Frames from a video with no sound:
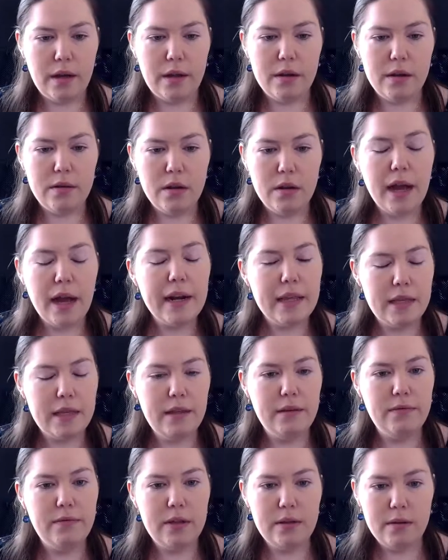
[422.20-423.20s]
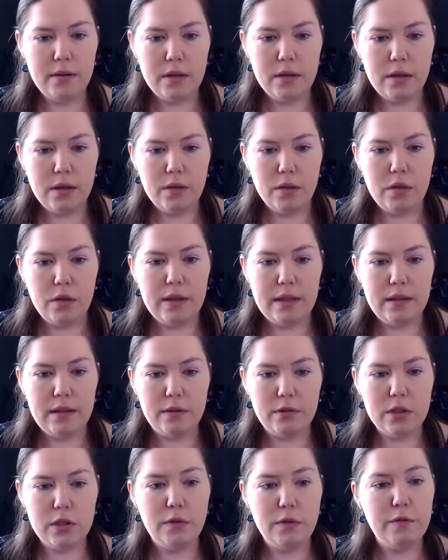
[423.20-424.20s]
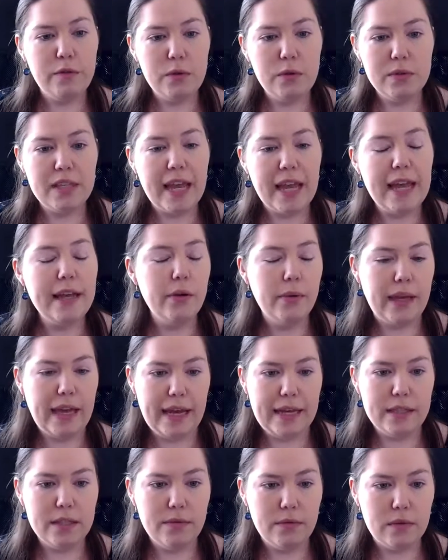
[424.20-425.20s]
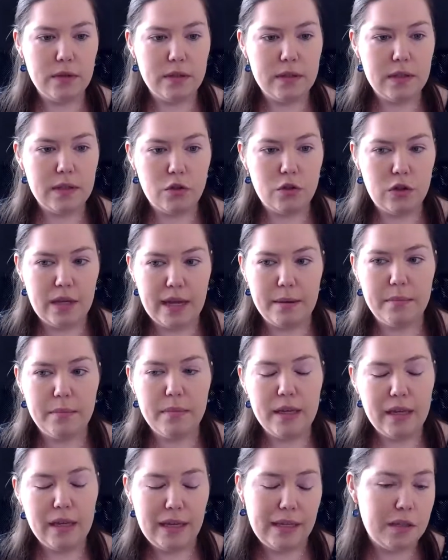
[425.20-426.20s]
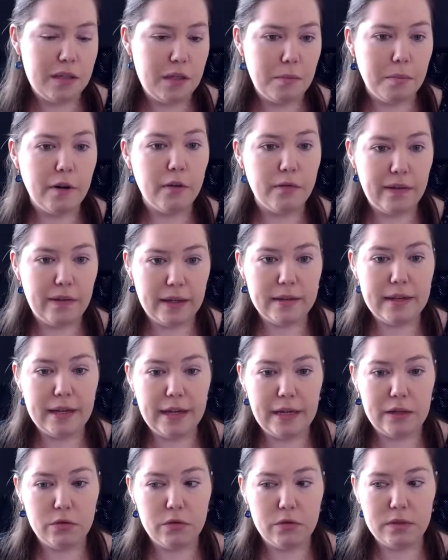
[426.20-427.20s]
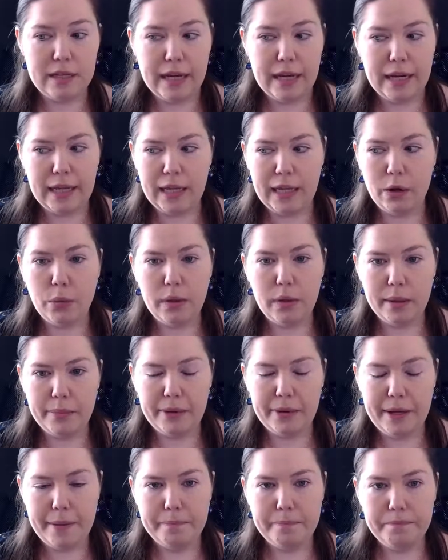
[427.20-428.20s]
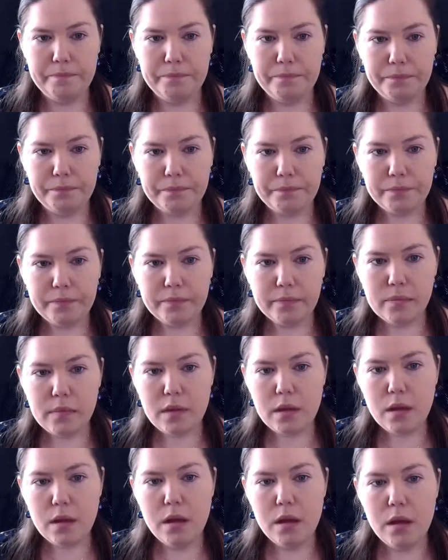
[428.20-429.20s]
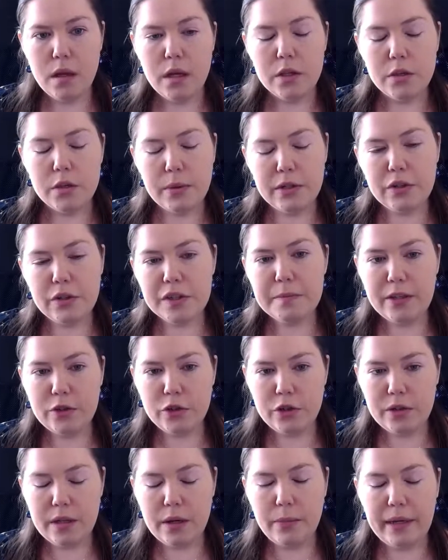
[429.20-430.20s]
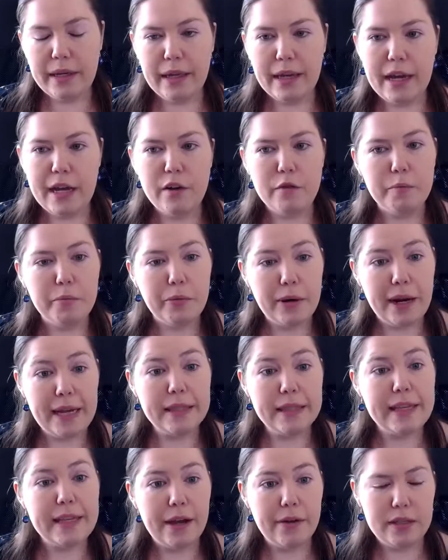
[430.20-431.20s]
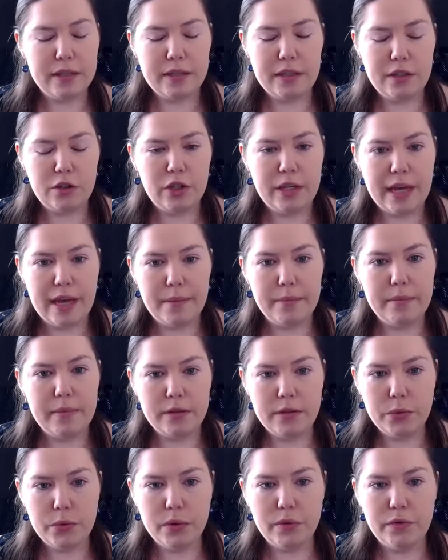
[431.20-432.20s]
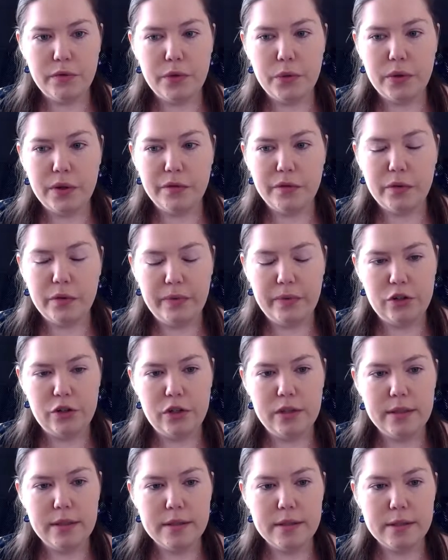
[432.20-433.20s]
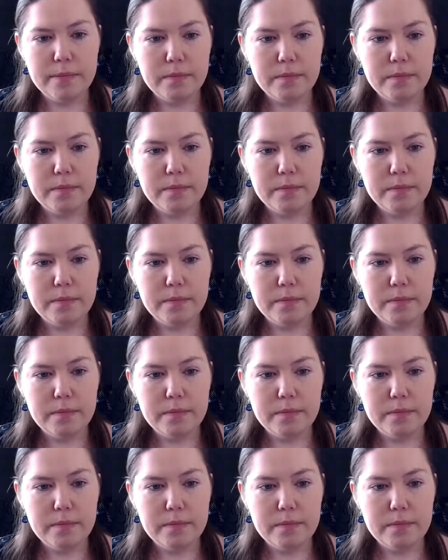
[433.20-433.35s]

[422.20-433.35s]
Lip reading: not even the diffuse halo gas of the CGM is in perfect hydrostatic equilibrium. So I just mentioned that we can kind of break down the CGM into a few different regions,